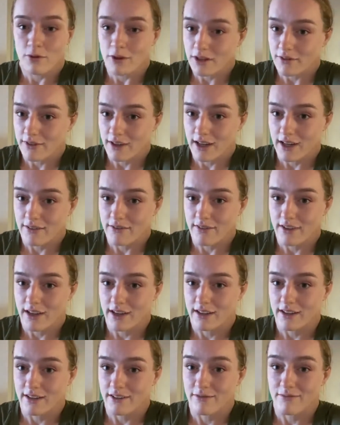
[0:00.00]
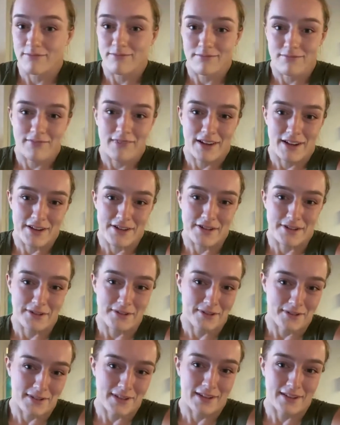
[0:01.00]
45, I can, as
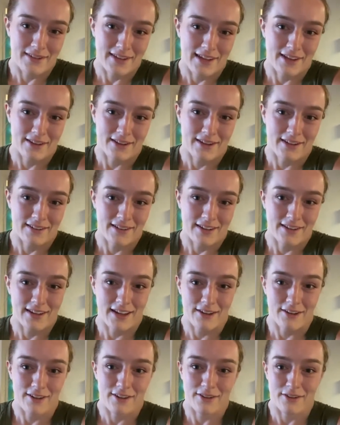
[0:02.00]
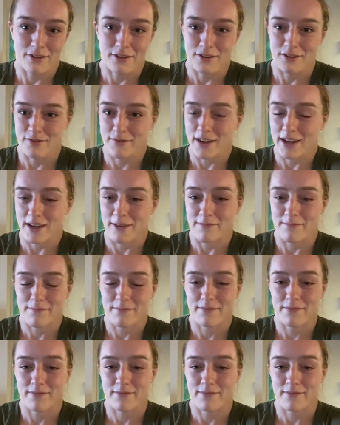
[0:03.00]
you see, take on a 10-day notice fight.